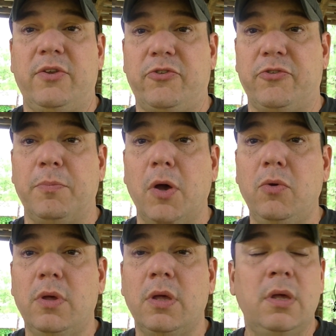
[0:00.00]

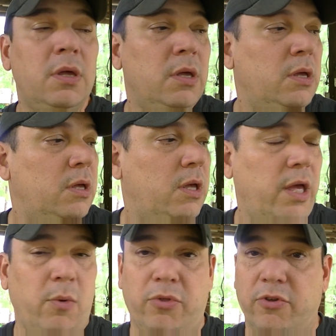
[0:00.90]
smoke
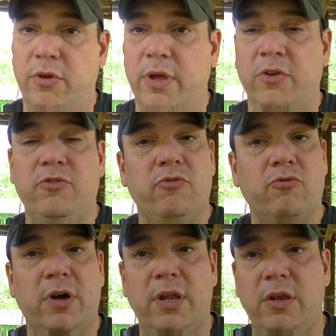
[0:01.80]
with the engine
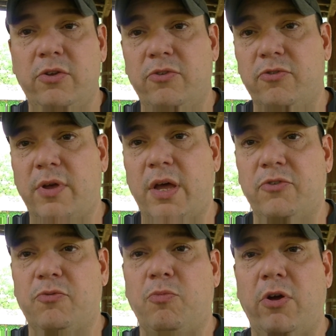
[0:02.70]
running and just kind
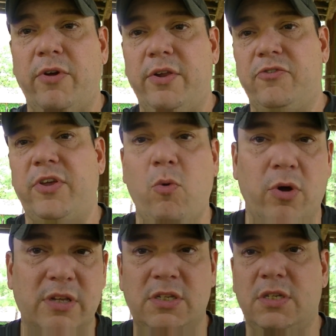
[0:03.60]
of spray around and see
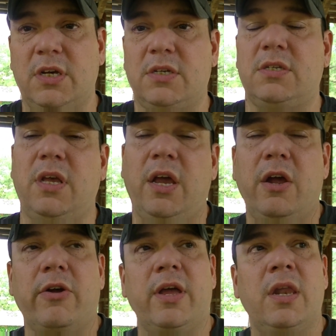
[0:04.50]
where it sucks the
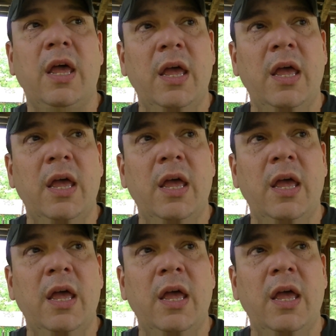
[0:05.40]
air in.